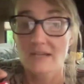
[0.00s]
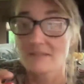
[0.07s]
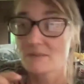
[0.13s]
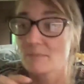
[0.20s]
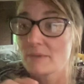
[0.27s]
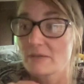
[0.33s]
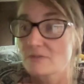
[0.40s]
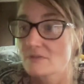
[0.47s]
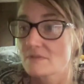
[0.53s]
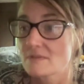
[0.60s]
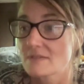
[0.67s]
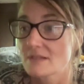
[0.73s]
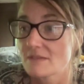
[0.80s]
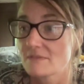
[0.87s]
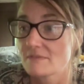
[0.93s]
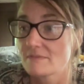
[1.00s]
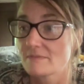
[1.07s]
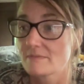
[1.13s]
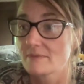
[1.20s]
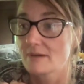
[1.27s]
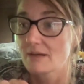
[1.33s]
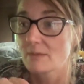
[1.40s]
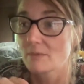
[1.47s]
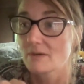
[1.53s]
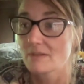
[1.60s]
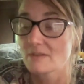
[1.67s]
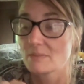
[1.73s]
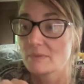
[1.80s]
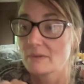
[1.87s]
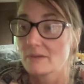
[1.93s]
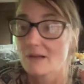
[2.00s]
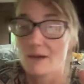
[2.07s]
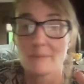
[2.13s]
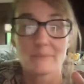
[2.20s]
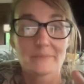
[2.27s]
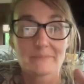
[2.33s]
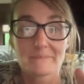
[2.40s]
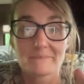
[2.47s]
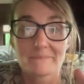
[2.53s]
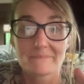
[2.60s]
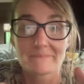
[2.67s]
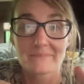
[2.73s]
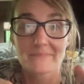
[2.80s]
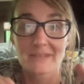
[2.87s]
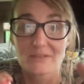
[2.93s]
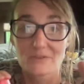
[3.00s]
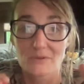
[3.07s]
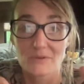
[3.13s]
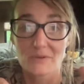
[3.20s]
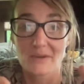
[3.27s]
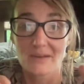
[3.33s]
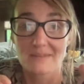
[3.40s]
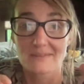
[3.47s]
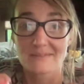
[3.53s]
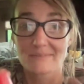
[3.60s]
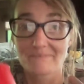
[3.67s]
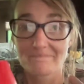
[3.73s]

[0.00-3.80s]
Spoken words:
I had some pictures and stuff I wanted to pull up and show you guys,